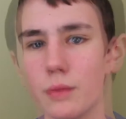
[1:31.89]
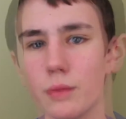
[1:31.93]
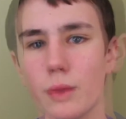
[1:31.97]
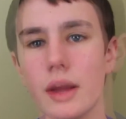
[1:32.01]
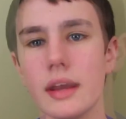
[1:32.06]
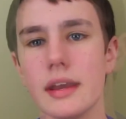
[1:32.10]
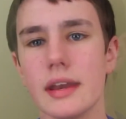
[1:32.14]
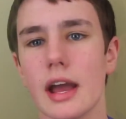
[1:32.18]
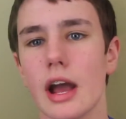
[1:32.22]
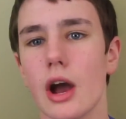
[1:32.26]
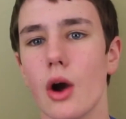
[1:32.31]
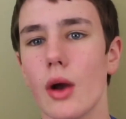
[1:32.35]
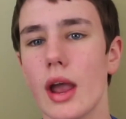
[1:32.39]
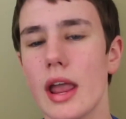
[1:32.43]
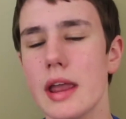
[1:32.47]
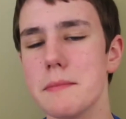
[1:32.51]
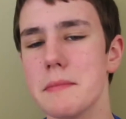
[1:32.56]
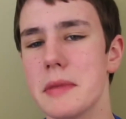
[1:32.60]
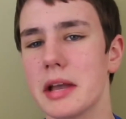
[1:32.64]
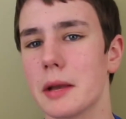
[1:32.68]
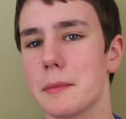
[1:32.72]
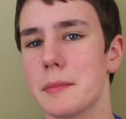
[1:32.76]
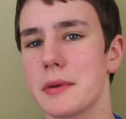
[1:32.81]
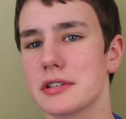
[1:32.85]
Right now,
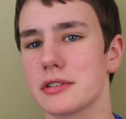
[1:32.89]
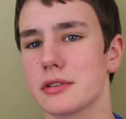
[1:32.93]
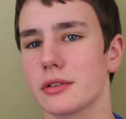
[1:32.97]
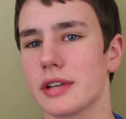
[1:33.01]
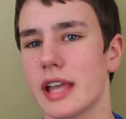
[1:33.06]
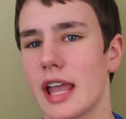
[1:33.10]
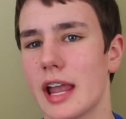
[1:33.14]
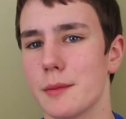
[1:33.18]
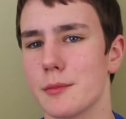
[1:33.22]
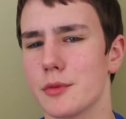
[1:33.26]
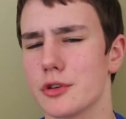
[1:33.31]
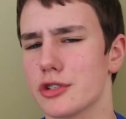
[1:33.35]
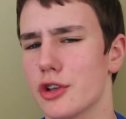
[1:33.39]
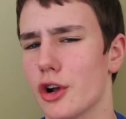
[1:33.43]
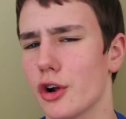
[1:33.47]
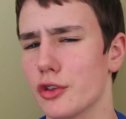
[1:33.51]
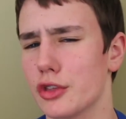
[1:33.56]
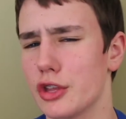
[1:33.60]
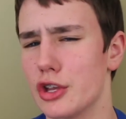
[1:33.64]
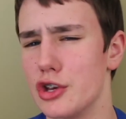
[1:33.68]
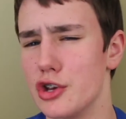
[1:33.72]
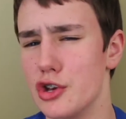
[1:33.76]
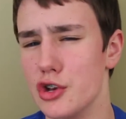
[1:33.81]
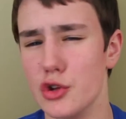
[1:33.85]
8 megapixel cameras are
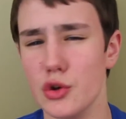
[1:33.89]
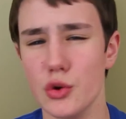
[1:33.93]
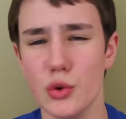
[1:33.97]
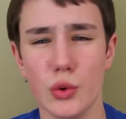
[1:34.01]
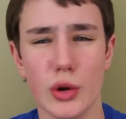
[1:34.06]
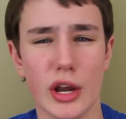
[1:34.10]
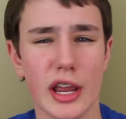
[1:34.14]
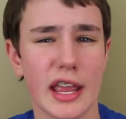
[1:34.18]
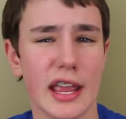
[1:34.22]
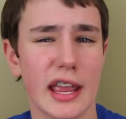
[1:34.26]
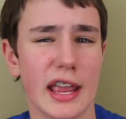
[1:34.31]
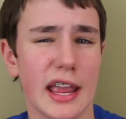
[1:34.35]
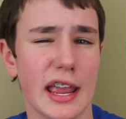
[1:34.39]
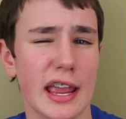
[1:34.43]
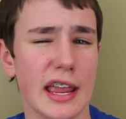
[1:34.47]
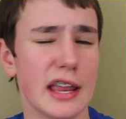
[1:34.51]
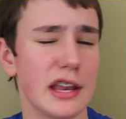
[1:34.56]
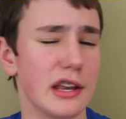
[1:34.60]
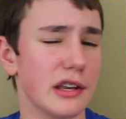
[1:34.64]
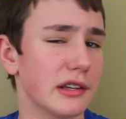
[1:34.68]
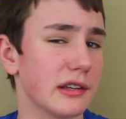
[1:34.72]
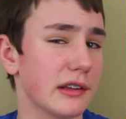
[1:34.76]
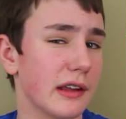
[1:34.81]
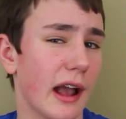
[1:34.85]
the new
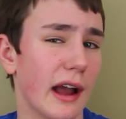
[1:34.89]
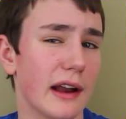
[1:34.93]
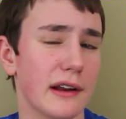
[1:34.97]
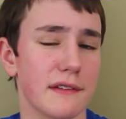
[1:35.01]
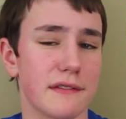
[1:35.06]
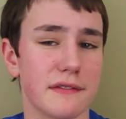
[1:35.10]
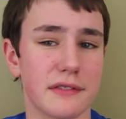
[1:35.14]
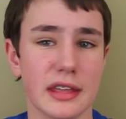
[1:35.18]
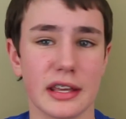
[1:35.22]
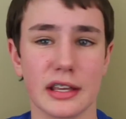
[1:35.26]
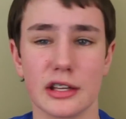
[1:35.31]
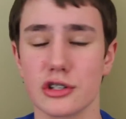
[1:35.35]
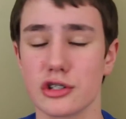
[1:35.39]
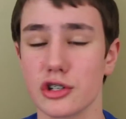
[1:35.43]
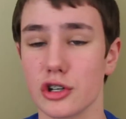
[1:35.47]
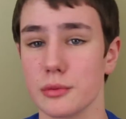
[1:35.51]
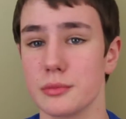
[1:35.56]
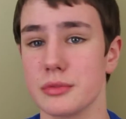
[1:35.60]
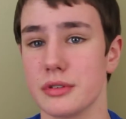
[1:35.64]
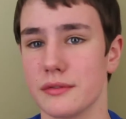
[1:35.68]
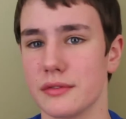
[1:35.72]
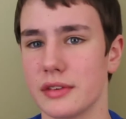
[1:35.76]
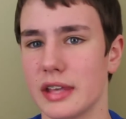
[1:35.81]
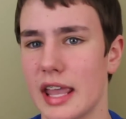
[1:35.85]
in kind of thing in
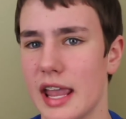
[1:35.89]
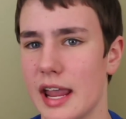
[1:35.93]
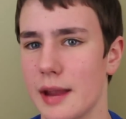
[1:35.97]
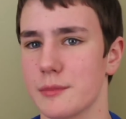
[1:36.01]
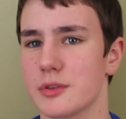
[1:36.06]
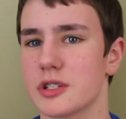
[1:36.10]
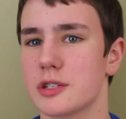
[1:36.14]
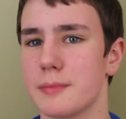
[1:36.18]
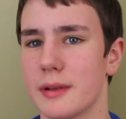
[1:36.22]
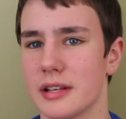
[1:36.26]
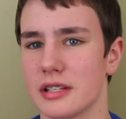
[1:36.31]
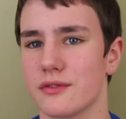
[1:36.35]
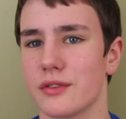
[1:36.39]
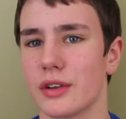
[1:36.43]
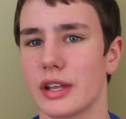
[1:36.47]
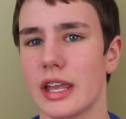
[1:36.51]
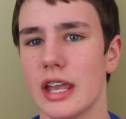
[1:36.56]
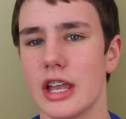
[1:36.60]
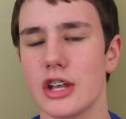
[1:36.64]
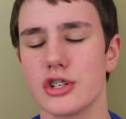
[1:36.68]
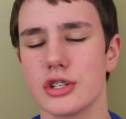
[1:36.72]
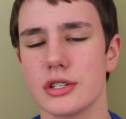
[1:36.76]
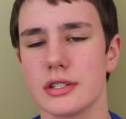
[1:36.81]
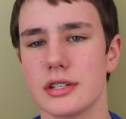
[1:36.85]
terms of camera
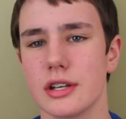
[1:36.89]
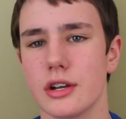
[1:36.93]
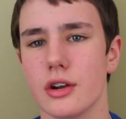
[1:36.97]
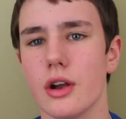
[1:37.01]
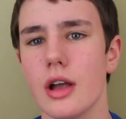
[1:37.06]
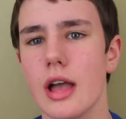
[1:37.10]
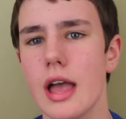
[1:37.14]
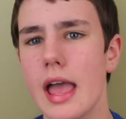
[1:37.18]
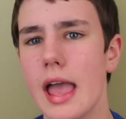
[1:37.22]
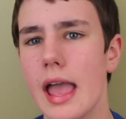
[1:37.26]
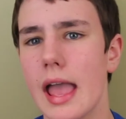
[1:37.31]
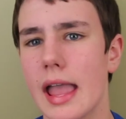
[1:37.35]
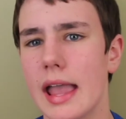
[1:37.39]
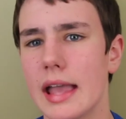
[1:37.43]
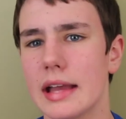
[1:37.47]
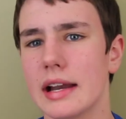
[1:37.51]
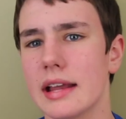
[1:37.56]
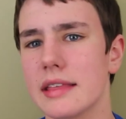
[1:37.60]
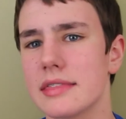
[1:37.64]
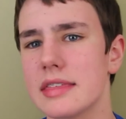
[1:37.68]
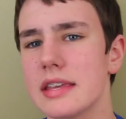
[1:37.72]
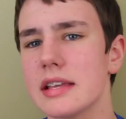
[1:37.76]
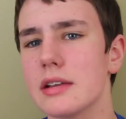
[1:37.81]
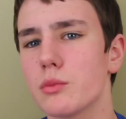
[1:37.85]
specifications here, and
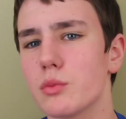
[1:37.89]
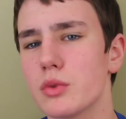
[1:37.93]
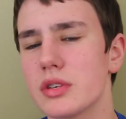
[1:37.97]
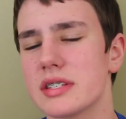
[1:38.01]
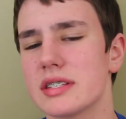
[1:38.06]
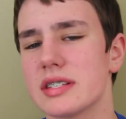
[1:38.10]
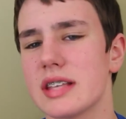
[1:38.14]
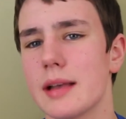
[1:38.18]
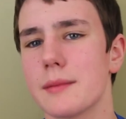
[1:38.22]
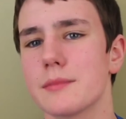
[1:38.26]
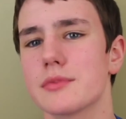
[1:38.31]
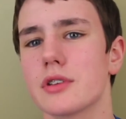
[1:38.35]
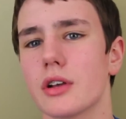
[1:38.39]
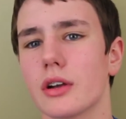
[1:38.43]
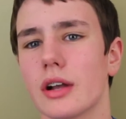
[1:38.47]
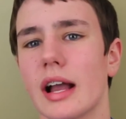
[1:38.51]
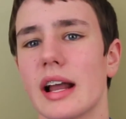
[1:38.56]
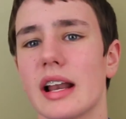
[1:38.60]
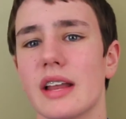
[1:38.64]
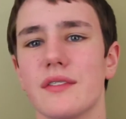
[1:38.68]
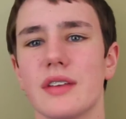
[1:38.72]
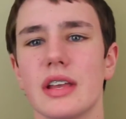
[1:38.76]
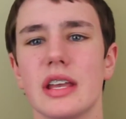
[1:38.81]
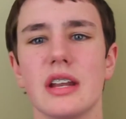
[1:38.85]
I think with Samsung
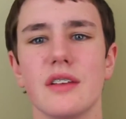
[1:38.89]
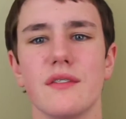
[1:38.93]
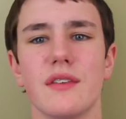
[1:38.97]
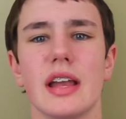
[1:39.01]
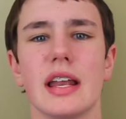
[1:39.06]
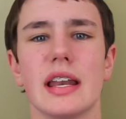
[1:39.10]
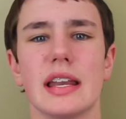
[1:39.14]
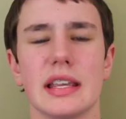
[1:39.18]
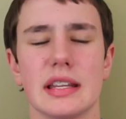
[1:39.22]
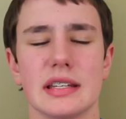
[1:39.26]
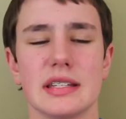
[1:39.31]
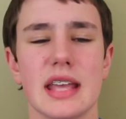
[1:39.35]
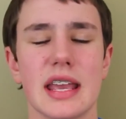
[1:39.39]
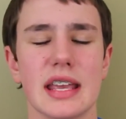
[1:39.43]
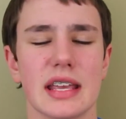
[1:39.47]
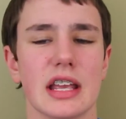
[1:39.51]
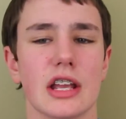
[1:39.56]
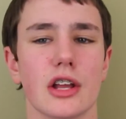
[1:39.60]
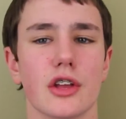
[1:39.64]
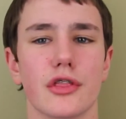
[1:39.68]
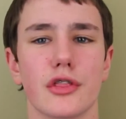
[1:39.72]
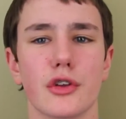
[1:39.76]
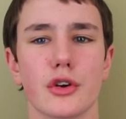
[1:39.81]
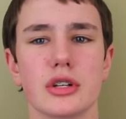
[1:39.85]
kind of innovating and
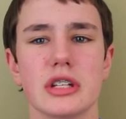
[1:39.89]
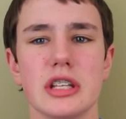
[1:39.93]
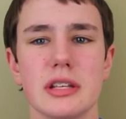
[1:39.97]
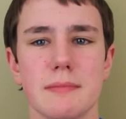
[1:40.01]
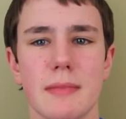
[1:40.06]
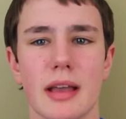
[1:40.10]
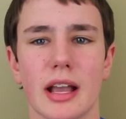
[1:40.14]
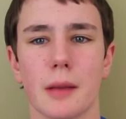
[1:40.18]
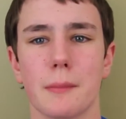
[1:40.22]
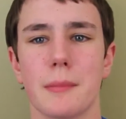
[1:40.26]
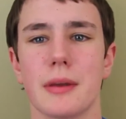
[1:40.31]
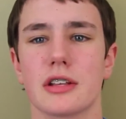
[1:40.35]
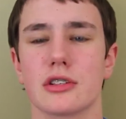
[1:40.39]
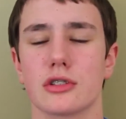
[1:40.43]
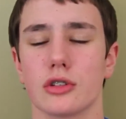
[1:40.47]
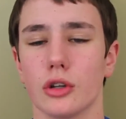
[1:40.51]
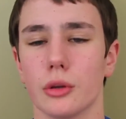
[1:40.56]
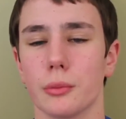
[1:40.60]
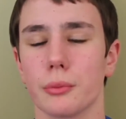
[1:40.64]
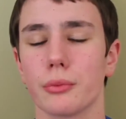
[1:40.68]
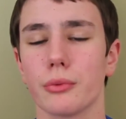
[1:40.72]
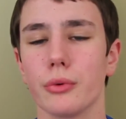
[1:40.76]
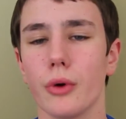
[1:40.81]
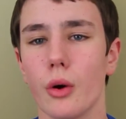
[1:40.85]
taking a 13
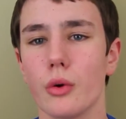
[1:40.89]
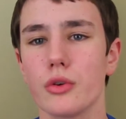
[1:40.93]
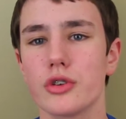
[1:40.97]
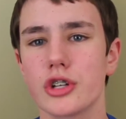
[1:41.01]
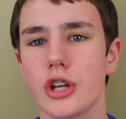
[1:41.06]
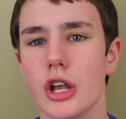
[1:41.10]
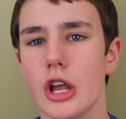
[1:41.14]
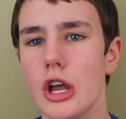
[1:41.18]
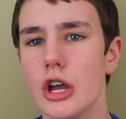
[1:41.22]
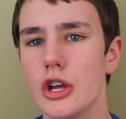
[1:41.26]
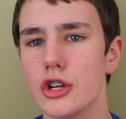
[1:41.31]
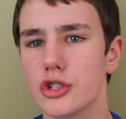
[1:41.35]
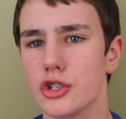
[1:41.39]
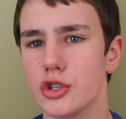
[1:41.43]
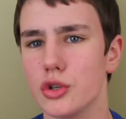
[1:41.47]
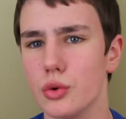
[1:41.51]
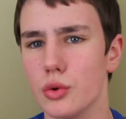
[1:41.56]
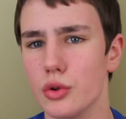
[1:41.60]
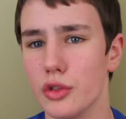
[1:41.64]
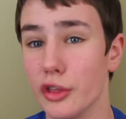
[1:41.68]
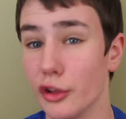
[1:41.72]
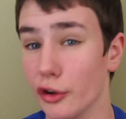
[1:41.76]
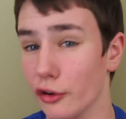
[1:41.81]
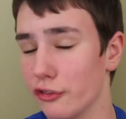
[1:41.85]
megapixel approach
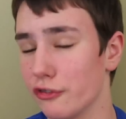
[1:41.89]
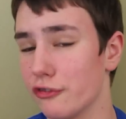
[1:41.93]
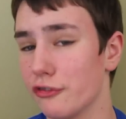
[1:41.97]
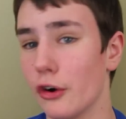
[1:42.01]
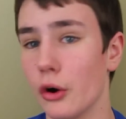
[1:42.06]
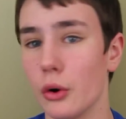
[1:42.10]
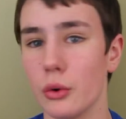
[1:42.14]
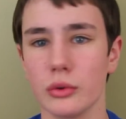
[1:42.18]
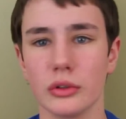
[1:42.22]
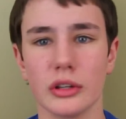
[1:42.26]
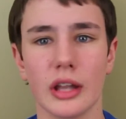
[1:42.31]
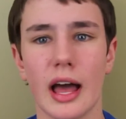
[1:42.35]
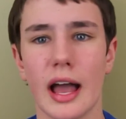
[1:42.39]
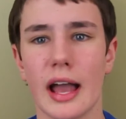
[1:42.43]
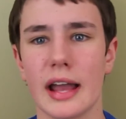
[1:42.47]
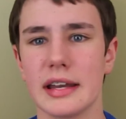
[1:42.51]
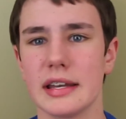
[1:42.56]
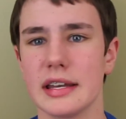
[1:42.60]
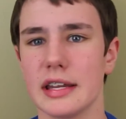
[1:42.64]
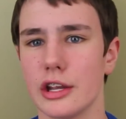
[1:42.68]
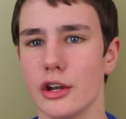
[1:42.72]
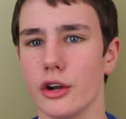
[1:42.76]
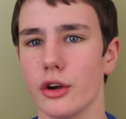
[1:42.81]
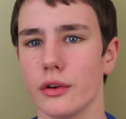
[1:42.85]
to their phone
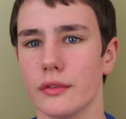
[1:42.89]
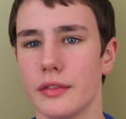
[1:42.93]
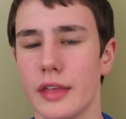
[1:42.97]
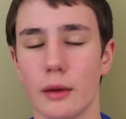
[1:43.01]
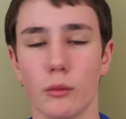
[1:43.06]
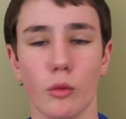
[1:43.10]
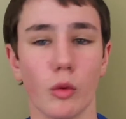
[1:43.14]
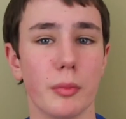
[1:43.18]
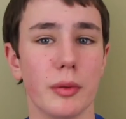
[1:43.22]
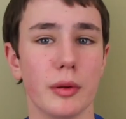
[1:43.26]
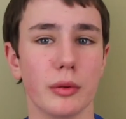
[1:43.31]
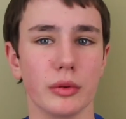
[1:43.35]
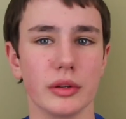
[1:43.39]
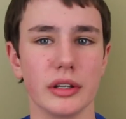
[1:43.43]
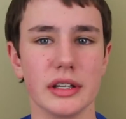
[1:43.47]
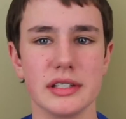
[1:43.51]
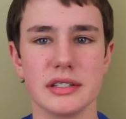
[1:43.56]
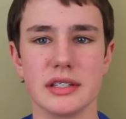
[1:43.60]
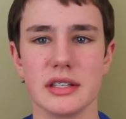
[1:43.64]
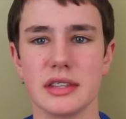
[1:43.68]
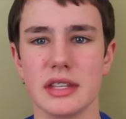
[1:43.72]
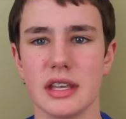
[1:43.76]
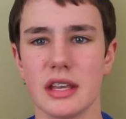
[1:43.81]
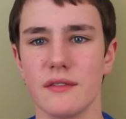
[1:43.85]
line here that will be
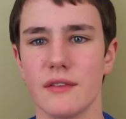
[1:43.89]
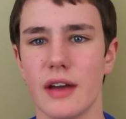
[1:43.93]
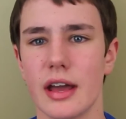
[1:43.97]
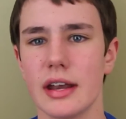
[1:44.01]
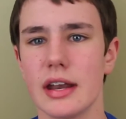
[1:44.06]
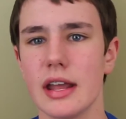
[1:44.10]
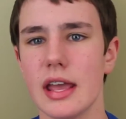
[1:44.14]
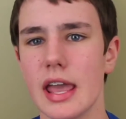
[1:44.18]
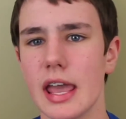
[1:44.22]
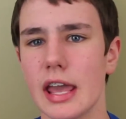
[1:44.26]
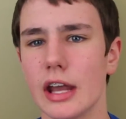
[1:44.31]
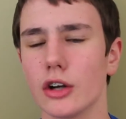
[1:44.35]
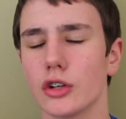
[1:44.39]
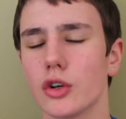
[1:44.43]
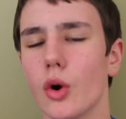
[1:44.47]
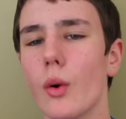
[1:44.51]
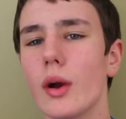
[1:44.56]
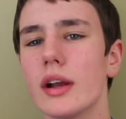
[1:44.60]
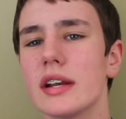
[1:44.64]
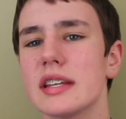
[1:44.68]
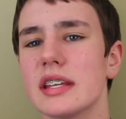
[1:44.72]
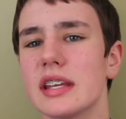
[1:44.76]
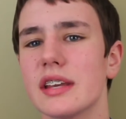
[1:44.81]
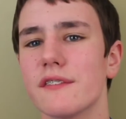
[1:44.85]
released at the event, it'll
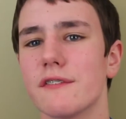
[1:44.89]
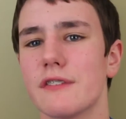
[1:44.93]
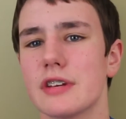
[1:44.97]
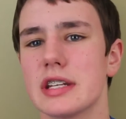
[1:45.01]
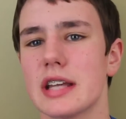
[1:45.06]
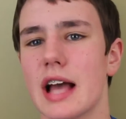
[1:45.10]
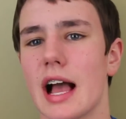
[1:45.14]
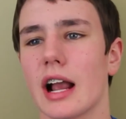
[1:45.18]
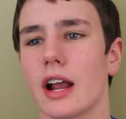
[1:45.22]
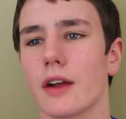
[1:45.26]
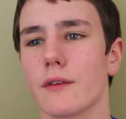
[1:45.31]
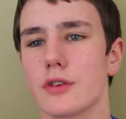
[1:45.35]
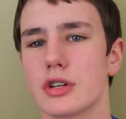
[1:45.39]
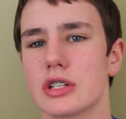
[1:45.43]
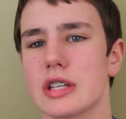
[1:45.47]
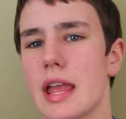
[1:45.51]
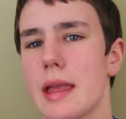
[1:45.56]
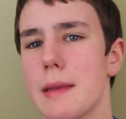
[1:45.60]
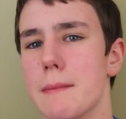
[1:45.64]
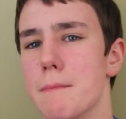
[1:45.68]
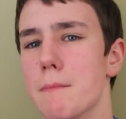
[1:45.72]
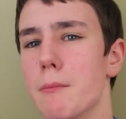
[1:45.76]
go ahead and give photographers a